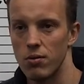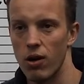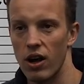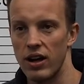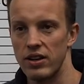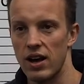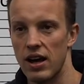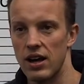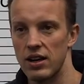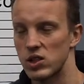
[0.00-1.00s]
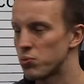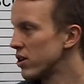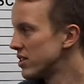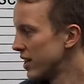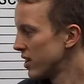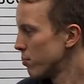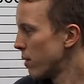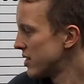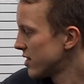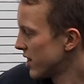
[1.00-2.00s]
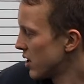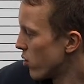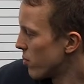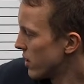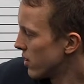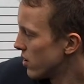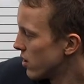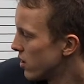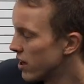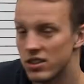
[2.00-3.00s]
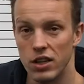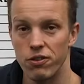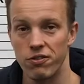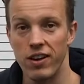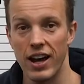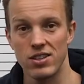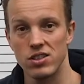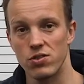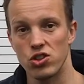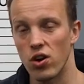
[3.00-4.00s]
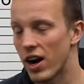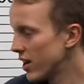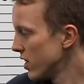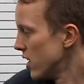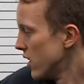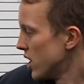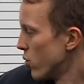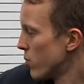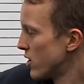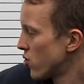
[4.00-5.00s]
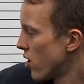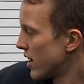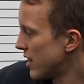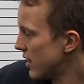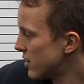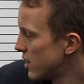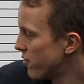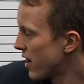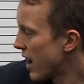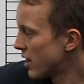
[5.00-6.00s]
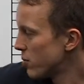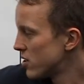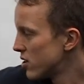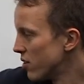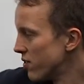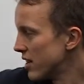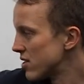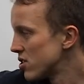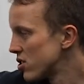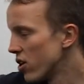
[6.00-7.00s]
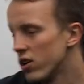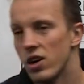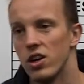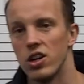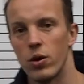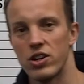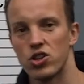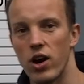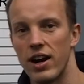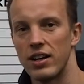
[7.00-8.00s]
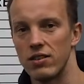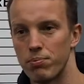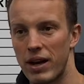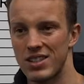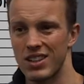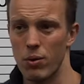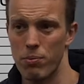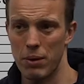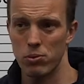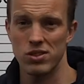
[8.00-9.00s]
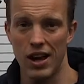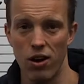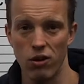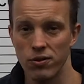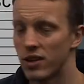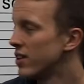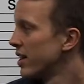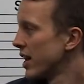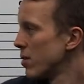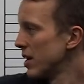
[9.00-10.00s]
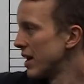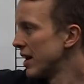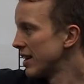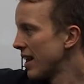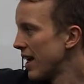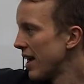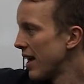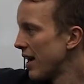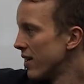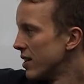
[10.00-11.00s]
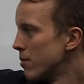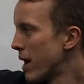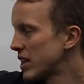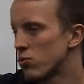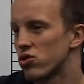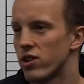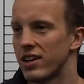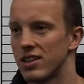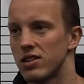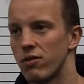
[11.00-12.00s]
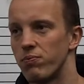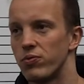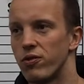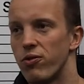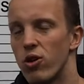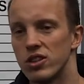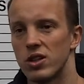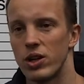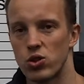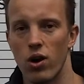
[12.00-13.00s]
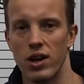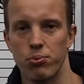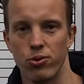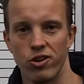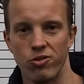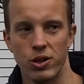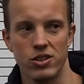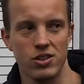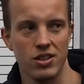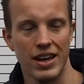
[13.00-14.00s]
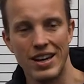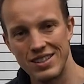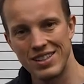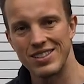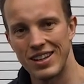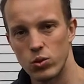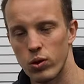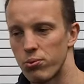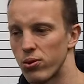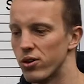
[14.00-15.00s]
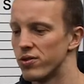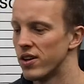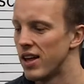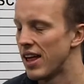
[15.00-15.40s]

my sprinting? Basically, you want to be in different phases of your training. You want to be trying to hit different elements of this. So, when you're training, basically when people start off, they're going to be hitting their maximal strength. That's the first thing we try and improve because it's the easiest thing to improve